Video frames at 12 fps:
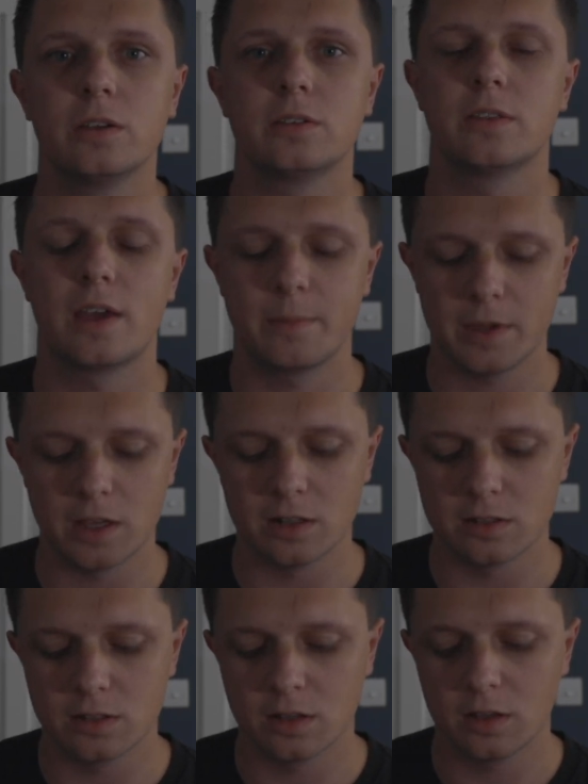So that
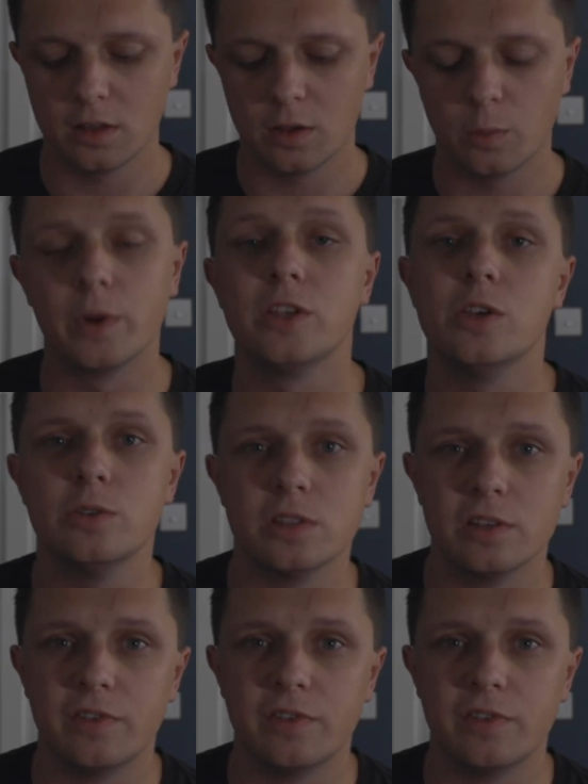means when using the